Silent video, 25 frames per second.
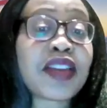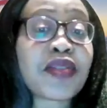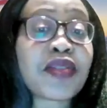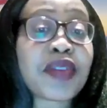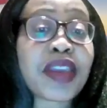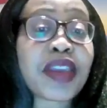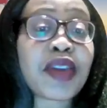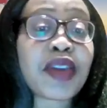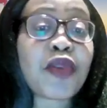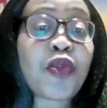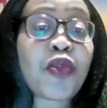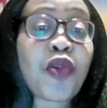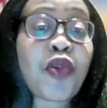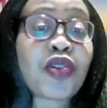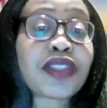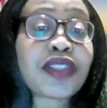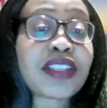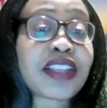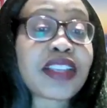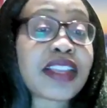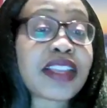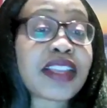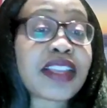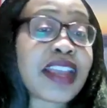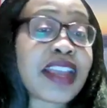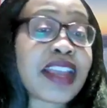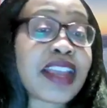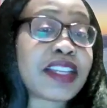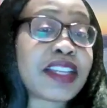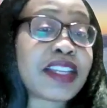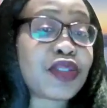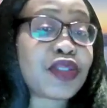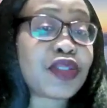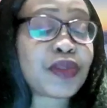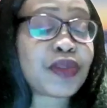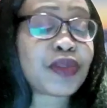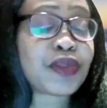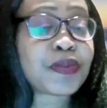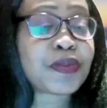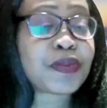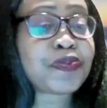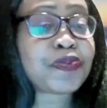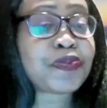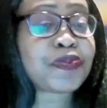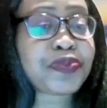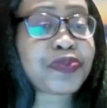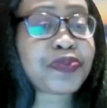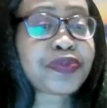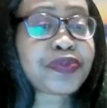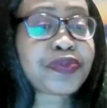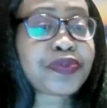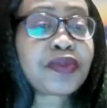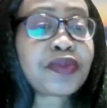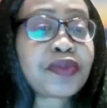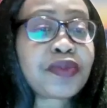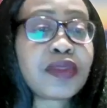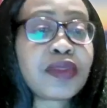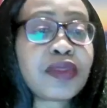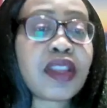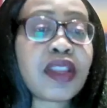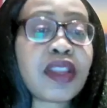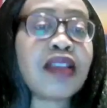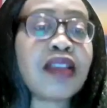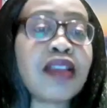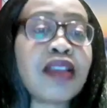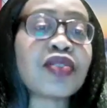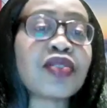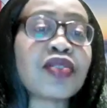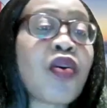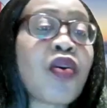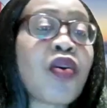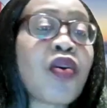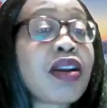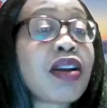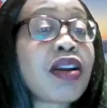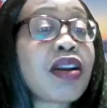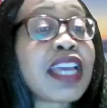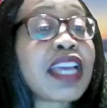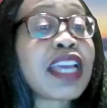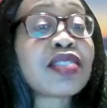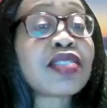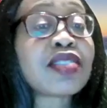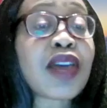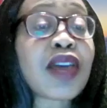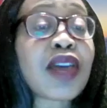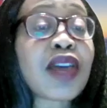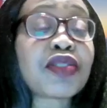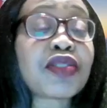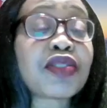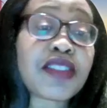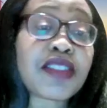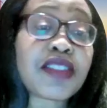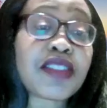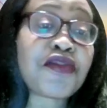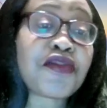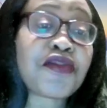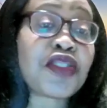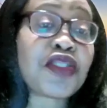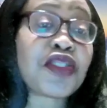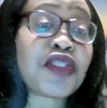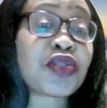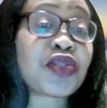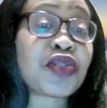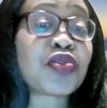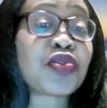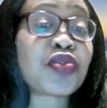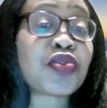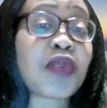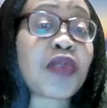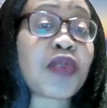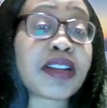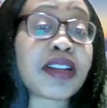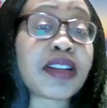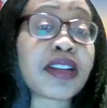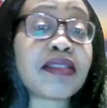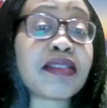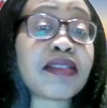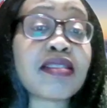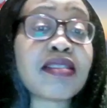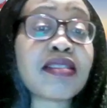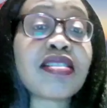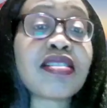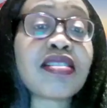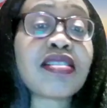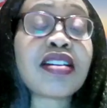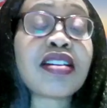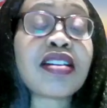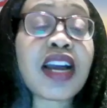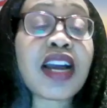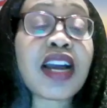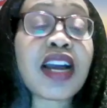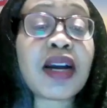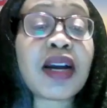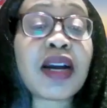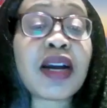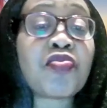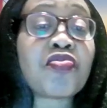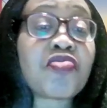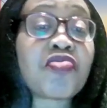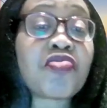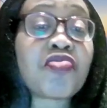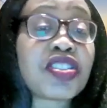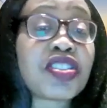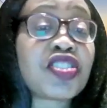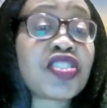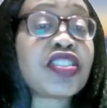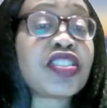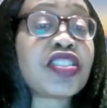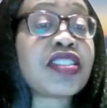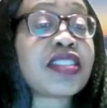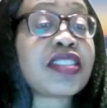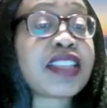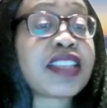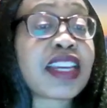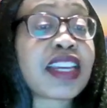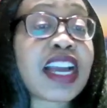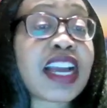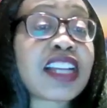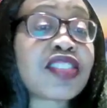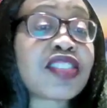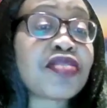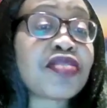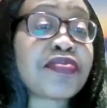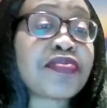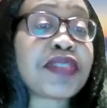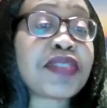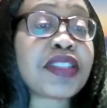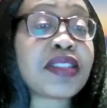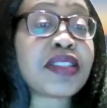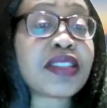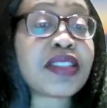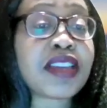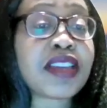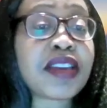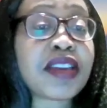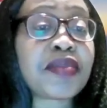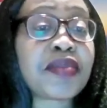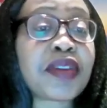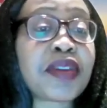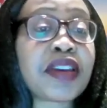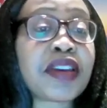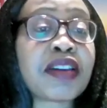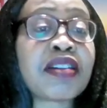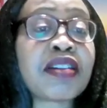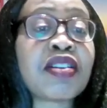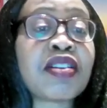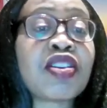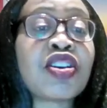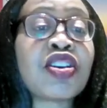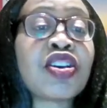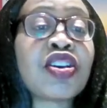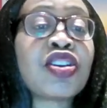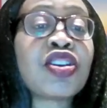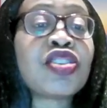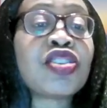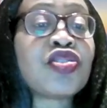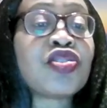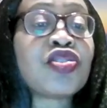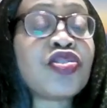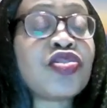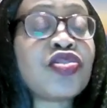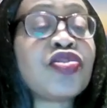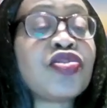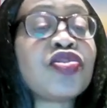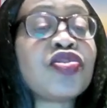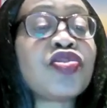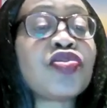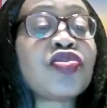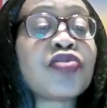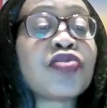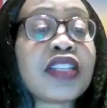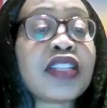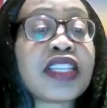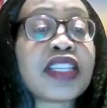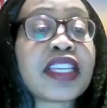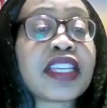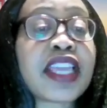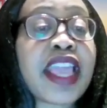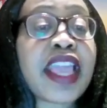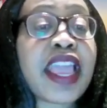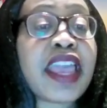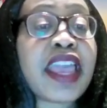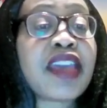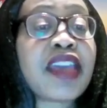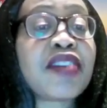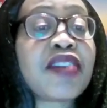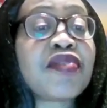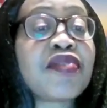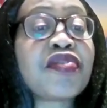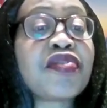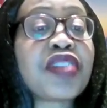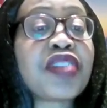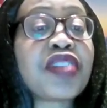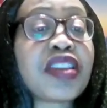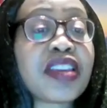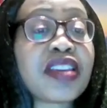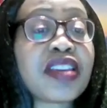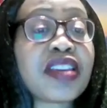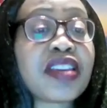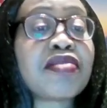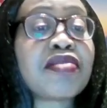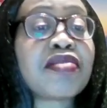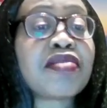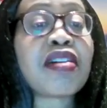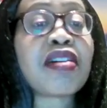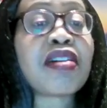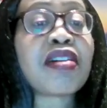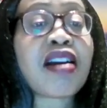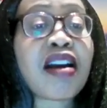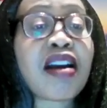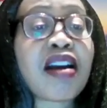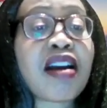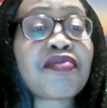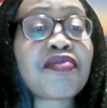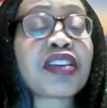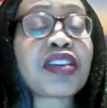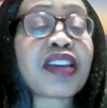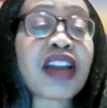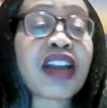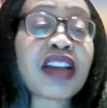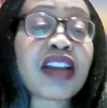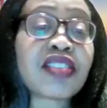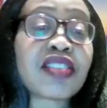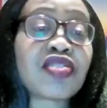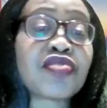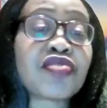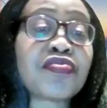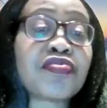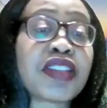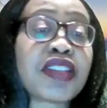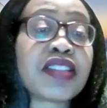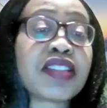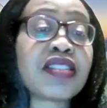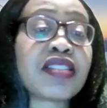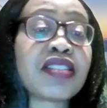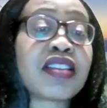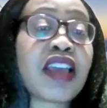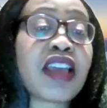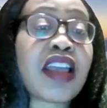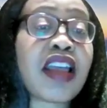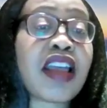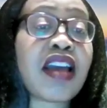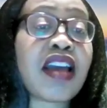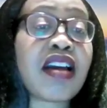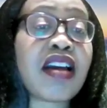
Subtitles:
area. What can I do? So I'd like to address the first one, which is the catchment area. Usually every area have a catchment,